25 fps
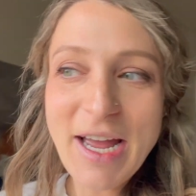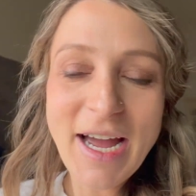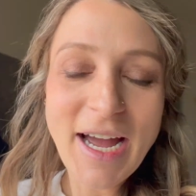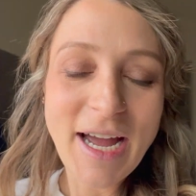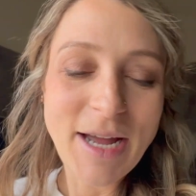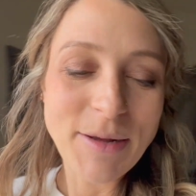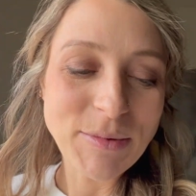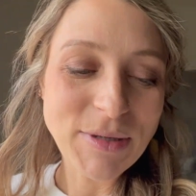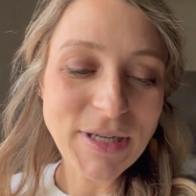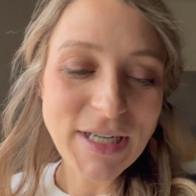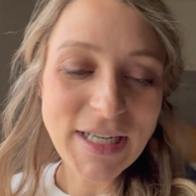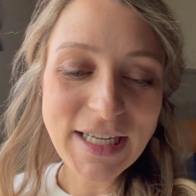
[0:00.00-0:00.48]

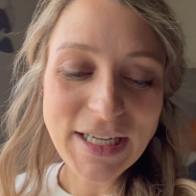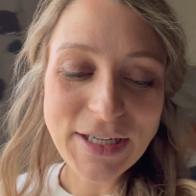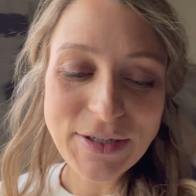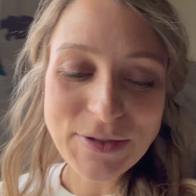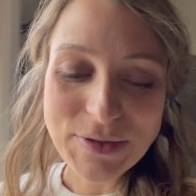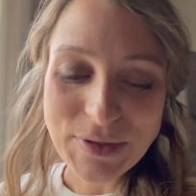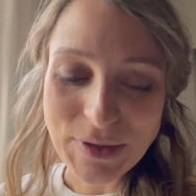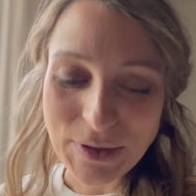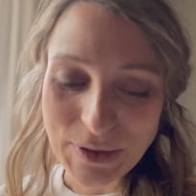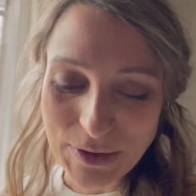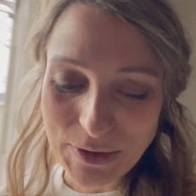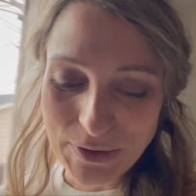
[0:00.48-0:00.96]
I'm gonna get you
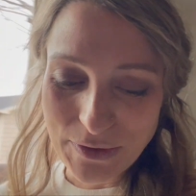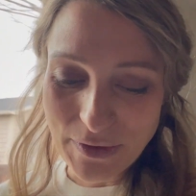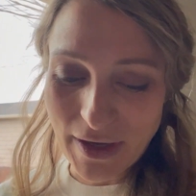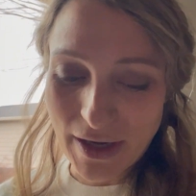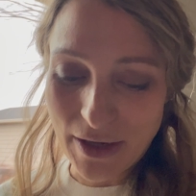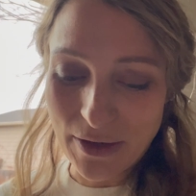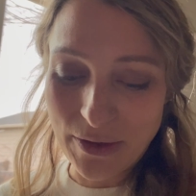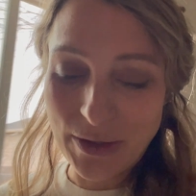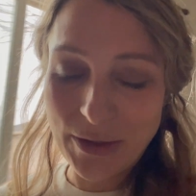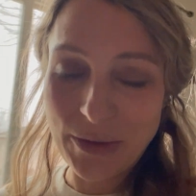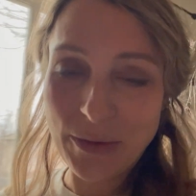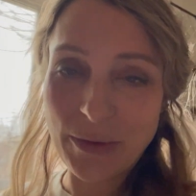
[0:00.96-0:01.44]
turned
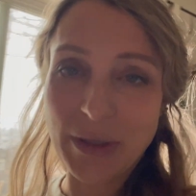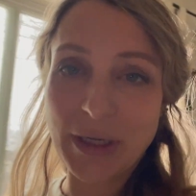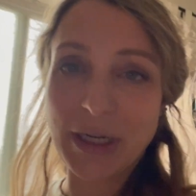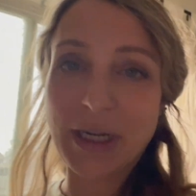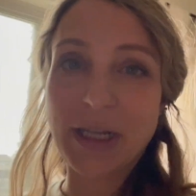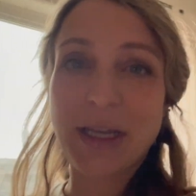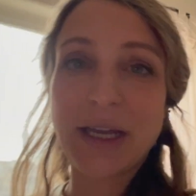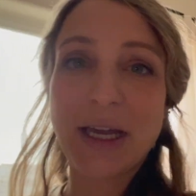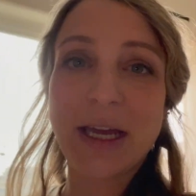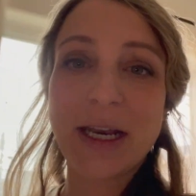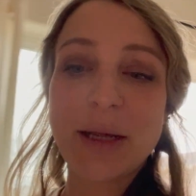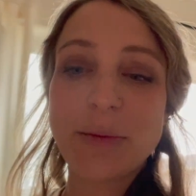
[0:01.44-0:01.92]
around. We're
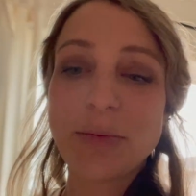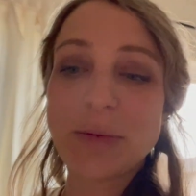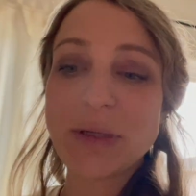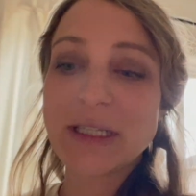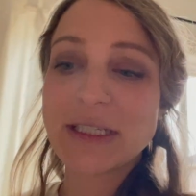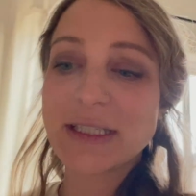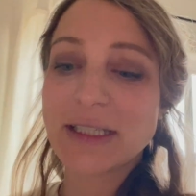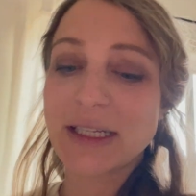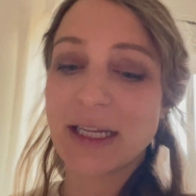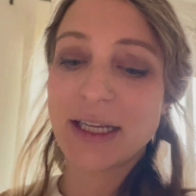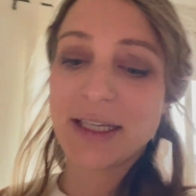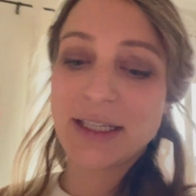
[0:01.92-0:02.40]
gonna cut up
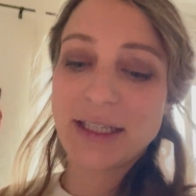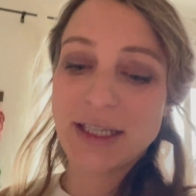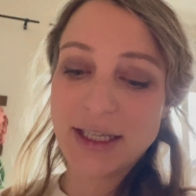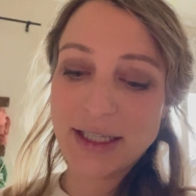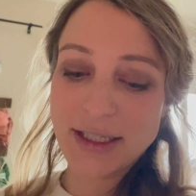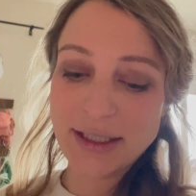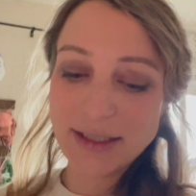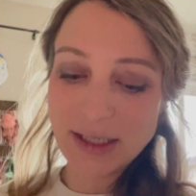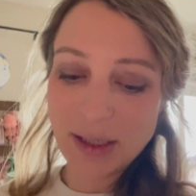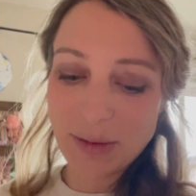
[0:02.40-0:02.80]
these onions.